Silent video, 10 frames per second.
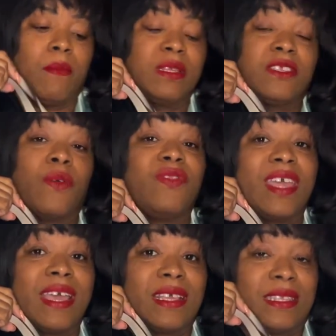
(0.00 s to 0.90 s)
So
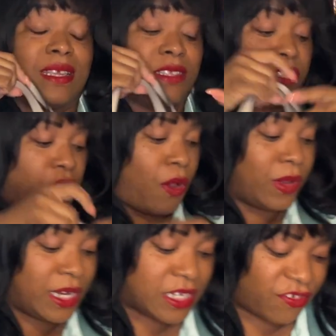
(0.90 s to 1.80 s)
this is a
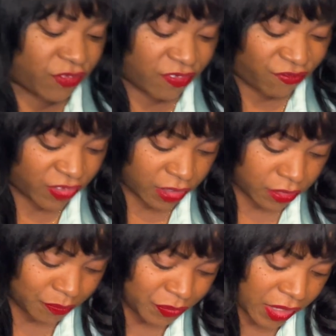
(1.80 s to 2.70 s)
totally different feel
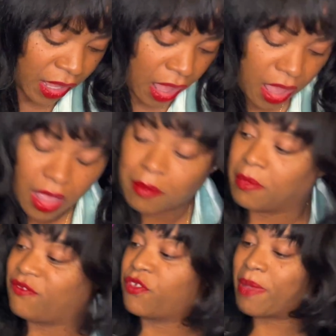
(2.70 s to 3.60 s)

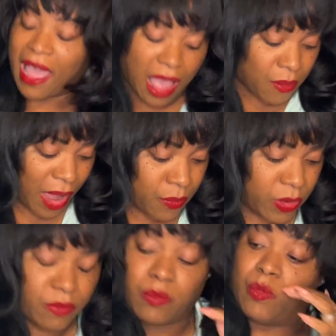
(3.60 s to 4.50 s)
from how I
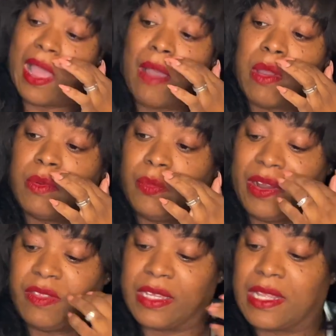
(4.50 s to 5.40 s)
would wear
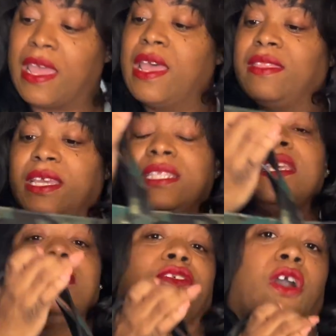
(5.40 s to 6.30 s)
this. This
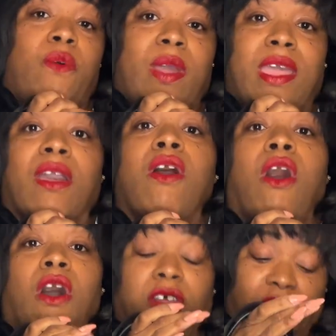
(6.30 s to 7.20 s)
is going
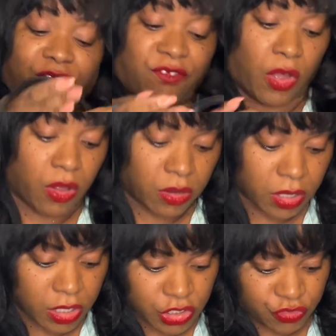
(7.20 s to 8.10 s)
on a fall
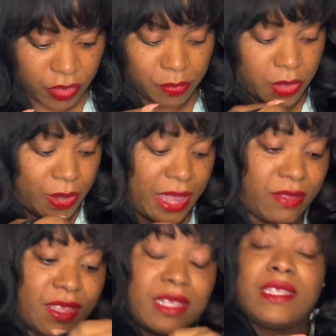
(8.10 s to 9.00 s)
trip, okay?
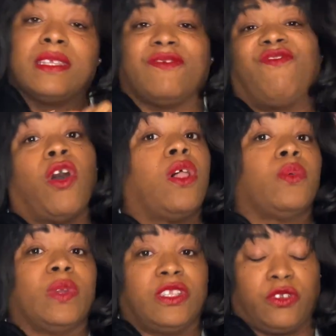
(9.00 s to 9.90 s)
This is fall
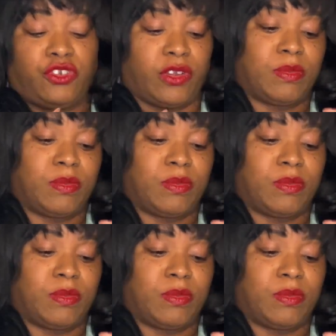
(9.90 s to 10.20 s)
winter trip.